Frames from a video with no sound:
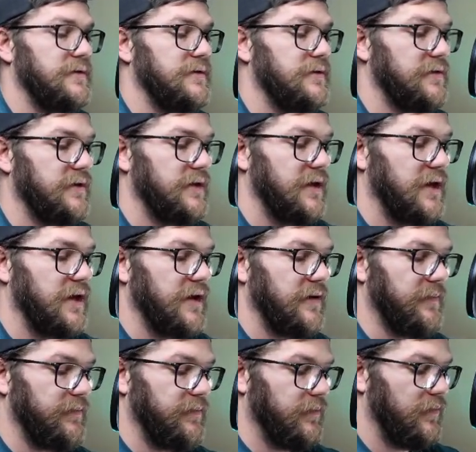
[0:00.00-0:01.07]
So
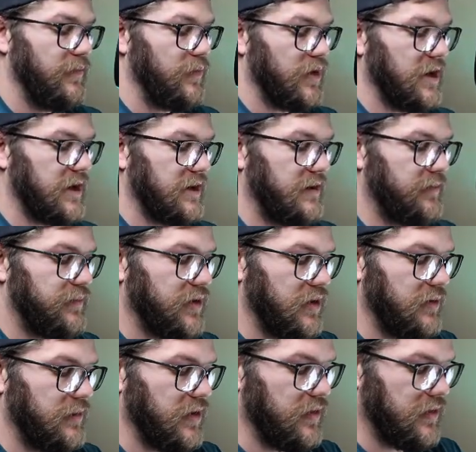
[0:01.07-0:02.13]
yeah, rocking the
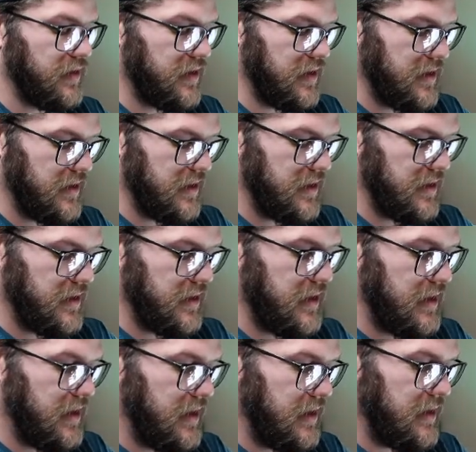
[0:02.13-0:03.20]
promos.
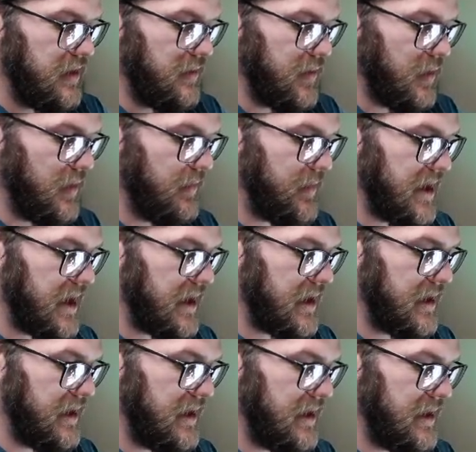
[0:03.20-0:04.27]
There's my one pack,